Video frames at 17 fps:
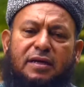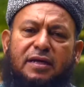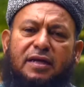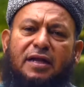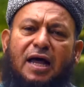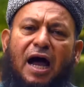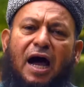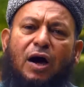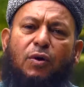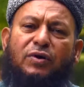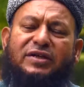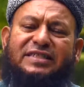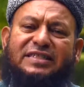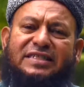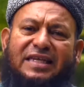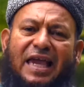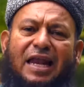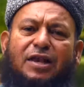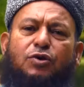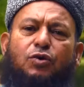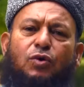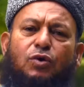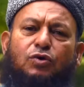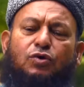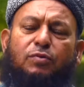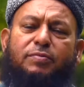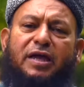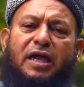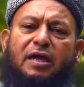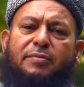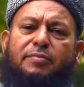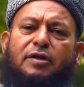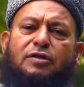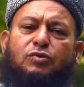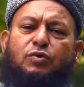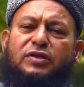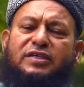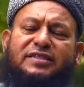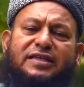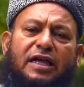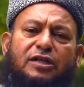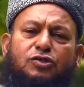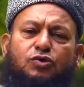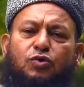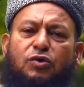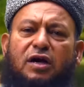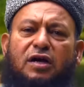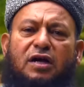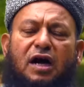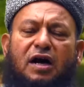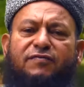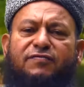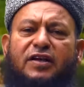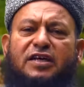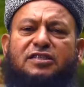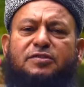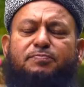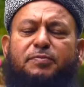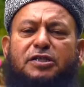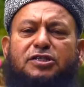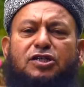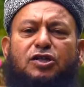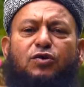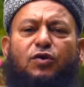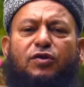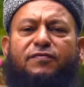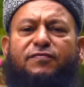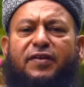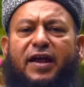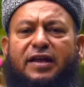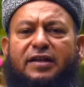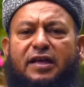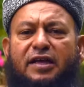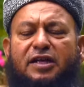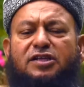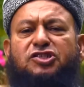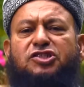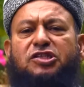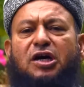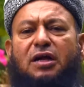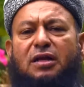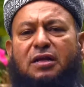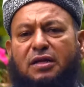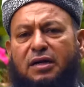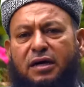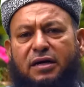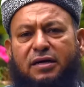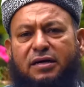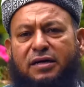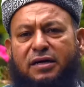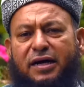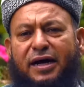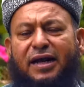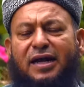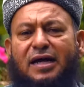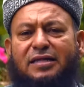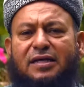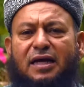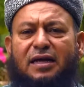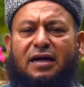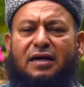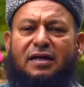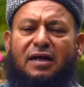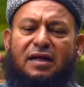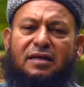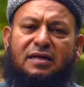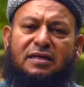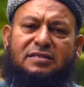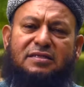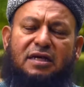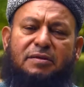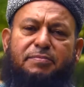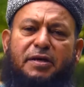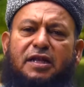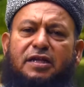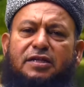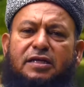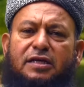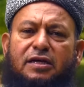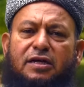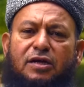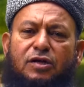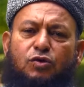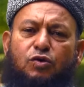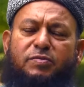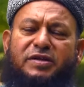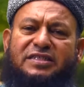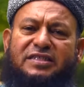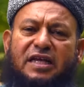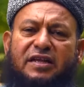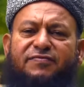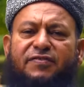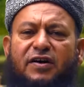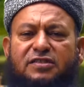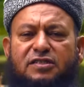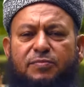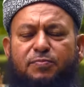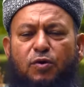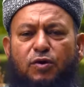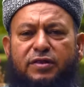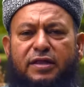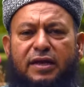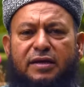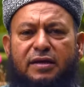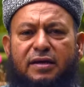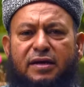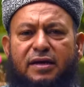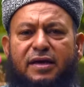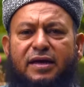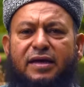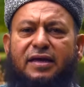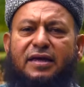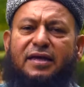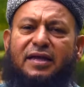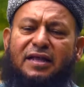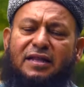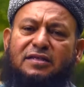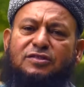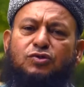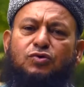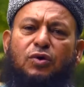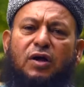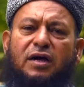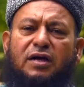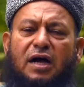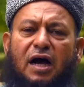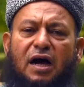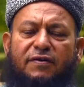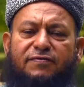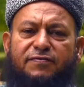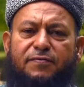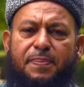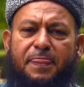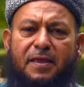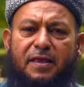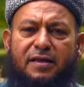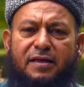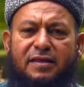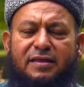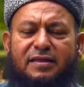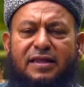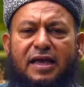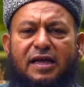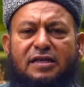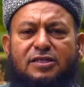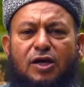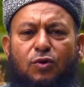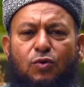in our schedule to be able to recite Surah Kahf, especially on Friday, inshallah. Allah Ta'ala grant us the ability to be steadfast upon that. In Surah Kahf, there is a